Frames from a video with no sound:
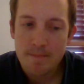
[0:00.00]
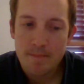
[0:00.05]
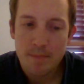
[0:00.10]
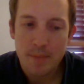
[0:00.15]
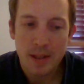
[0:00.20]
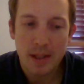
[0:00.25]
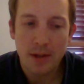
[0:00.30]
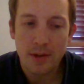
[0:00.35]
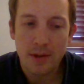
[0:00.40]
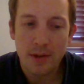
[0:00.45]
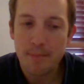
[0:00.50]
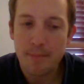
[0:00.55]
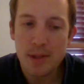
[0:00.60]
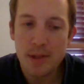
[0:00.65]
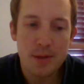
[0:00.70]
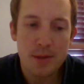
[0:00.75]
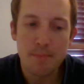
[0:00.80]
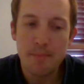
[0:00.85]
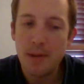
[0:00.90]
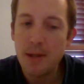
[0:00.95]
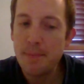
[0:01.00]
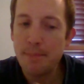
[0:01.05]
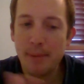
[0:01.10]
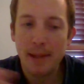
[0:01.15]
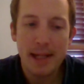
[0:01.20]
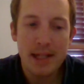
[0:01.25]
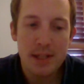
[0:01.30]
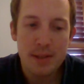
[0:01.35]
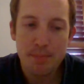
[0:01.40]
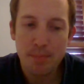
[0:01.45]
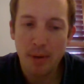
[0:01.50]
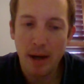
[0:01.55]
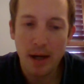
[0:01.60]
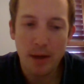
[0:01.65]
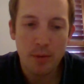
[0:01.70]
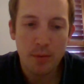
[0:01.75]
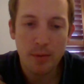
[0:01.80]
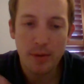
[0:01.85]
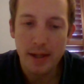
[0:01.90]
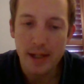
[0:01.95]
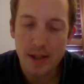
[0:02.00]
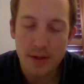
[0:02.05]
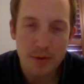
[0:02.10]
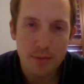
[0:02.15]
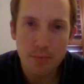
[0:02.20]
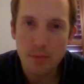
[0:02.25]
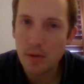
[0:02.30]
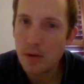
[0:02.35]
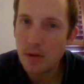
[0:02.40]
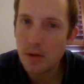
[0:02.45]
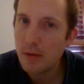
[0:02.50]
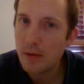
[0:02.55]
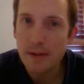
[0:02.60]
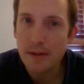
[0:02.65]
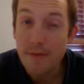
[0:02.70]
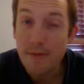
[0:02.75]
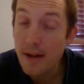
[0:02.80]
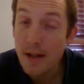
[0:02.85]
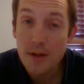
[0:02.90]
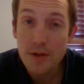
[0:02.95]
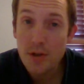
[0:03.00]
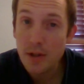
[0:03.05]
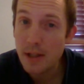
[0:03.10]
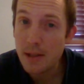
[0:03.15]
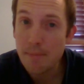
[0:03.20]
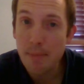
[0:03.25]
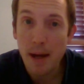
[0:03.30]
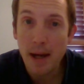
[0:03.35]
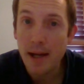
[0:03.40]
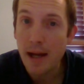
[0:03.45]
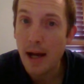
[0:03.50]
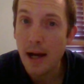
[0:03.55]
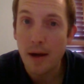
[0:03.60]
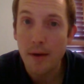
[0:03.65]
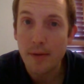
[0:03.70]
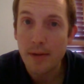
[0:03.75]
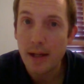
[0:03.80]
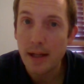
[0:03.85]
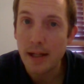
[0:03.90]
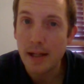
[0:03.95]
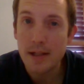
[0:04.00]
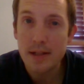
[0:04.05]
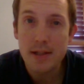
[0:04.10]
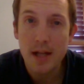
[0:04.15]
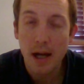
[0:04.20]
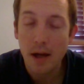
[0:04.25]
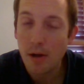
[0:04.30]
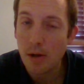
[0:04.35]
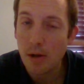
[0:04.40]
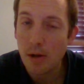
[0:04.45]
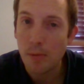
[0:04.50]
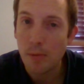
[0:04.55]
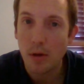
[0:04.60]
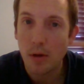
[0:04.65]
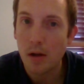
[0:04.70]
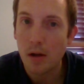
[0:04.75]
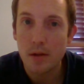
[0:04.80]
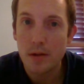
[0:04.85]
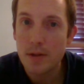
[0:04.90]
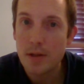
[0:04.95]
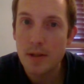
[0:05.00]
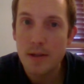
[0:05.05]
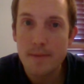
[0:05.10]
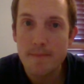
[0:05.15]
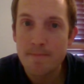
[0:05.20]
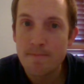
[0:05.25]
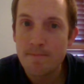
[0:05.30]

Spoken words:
Because misplaced priorities will eventually pay out in a terrible cost.